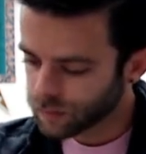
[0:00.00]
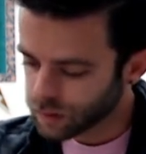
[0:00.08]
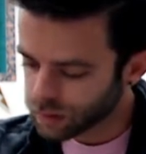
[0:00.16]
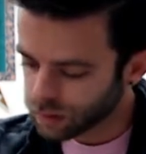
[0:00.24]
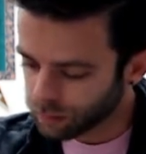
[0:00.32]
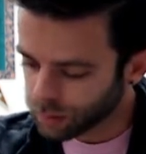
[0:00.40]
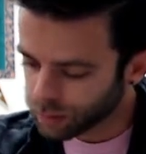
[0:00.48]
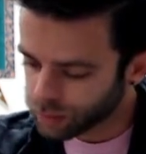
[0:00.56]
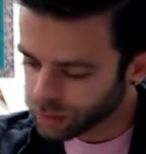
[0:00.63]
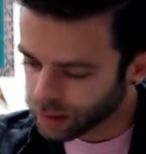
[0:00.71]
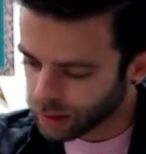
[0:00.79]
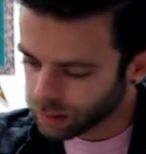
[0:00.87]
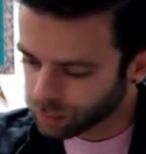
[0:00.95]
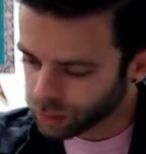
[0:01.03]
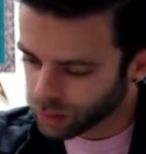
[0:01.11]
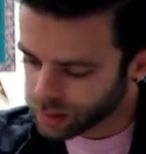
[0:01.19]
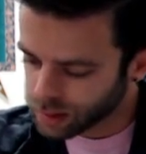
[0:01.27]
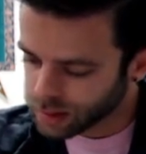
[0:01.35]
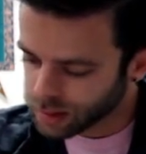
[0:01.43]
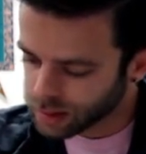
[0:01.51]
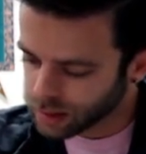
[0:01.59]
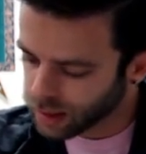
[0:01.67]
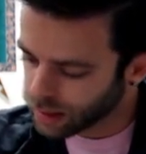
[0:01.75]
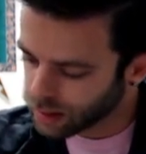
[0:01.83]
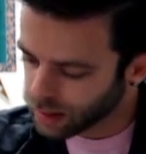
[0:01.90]
So I'm going to put that in parentheses.
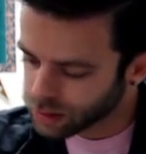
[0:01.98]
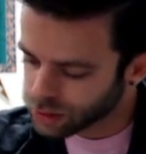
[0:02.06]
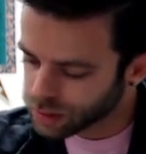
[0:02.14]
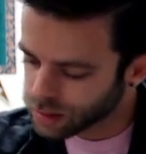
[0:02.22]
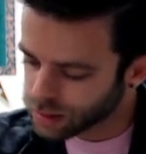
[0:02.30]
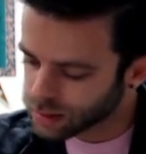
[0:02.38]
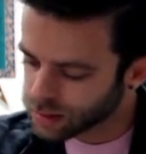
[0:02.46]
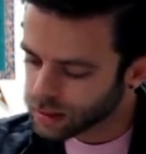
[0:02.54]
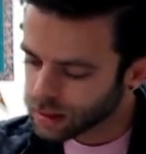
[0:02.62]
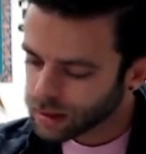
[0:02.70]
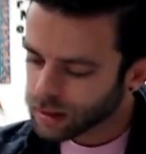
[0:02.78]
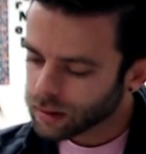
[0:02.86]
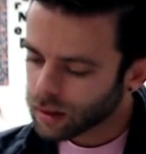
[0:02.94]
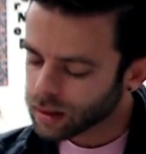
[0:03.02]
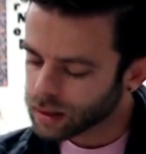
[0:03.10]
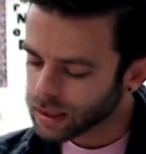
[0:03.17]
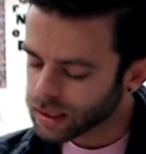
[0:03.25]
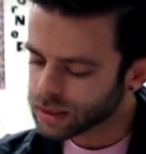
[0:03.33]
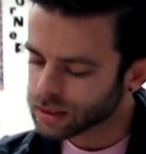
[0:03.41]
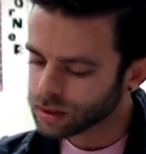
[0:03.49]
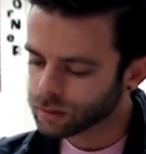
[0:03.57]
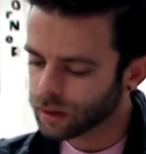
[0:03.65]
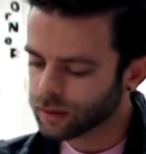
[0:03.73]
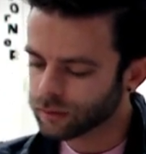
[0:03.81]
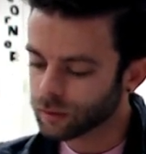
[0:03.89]
Again, that's just an easier
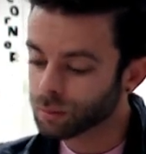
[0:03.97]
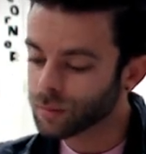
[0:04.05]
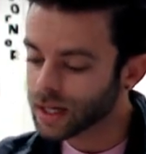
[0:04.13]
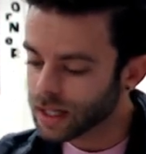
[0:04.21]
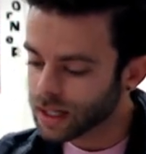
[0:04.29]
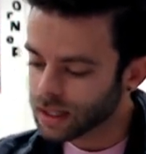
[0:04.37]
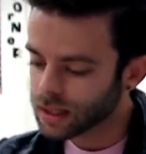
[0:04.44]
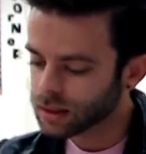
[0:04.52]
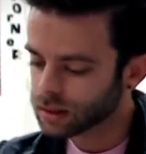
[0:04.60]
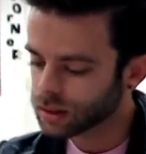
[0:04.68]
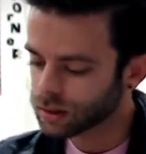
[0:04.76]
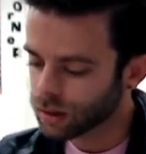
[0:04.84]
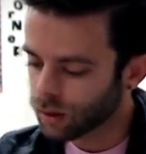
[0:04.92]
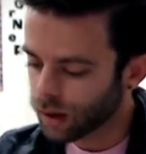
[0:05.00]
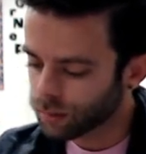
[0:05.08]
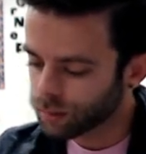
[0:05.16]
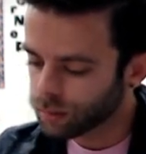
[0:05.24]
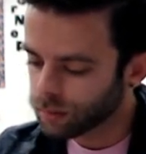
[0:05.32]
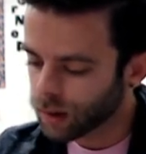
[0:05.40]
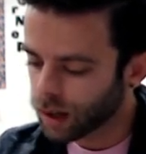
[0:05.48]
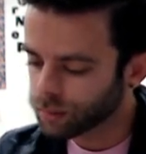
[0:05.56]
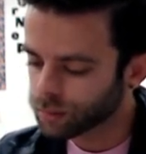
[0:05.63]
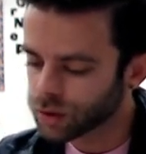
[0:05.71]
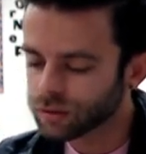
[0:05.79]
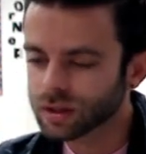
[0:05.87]
way for me to know
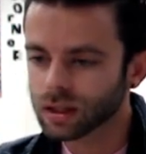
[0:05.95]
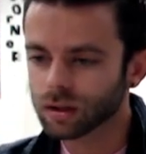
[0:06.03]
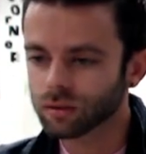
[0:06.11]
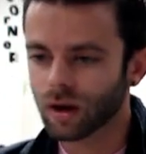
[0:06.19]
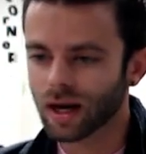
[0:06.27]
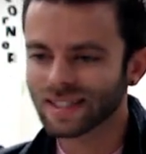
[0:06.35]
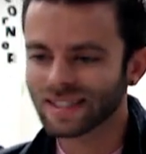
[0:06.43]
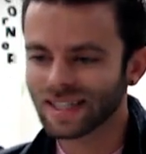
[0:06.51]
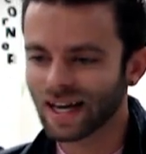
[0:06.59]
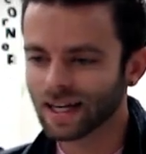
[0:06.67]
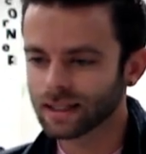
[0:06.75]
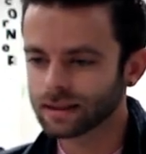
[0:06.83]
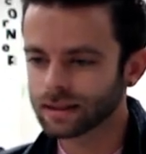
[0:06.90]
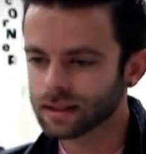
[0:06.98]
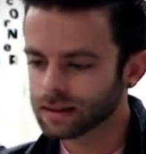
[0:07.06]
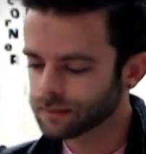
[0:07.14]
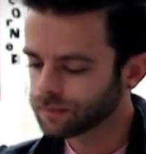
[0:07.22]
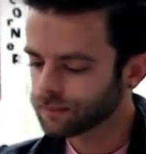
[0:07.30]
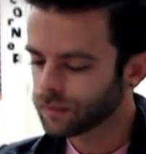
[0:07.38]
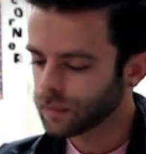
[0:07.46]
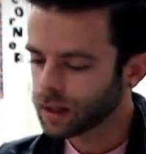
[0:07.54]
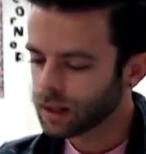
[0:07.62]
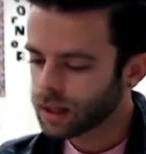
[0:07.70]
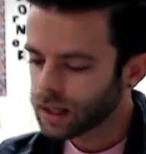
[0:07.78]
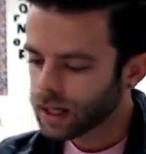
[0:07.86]
I'm using the right signs.
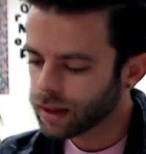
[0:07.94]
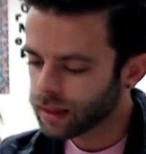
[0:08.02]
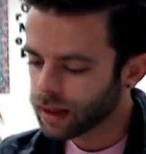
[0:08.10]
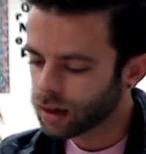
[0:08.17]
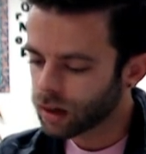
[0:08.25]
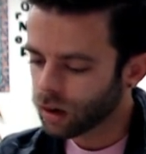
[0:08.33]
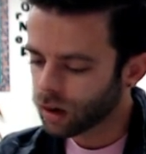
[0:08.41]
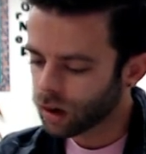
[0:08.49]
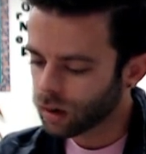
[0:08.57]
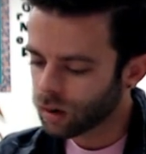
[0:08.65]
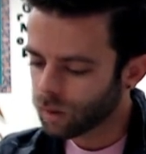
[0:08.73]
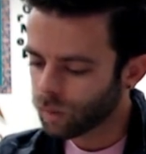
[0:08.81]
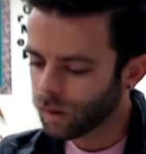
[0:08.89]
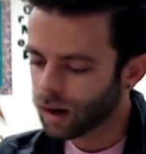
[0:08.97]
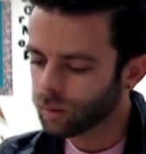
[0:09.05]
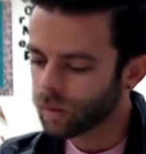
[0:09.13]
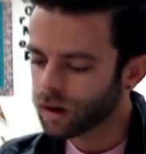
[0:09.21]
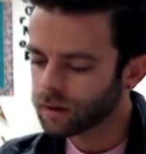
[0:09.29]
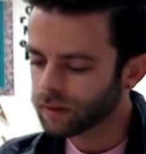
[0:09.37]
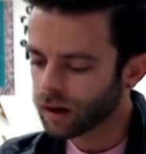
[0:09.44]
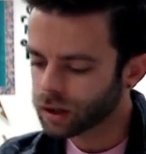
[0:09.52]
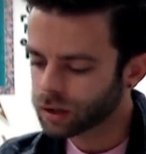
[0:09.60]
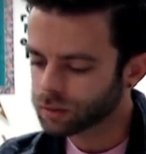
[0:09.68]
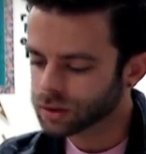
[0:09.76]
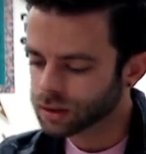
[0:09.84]
And then our y1
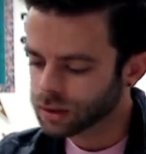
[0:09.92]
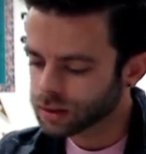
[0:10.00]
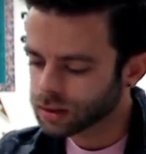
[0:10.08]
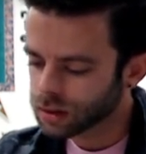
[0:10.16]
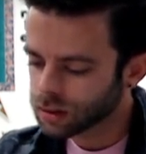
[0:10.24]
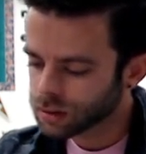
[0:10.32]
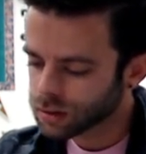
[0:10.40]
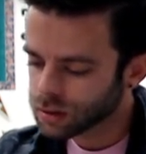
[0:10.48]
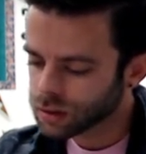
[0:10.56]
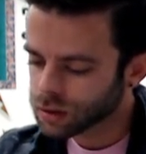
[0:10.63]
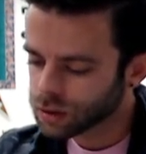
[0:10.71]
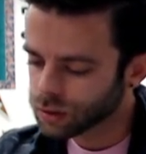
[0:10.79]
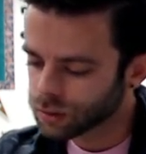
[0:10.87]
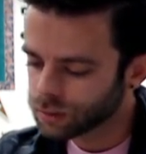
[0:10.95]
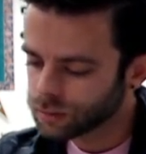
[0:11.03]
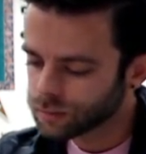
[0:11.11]
value, which is 2,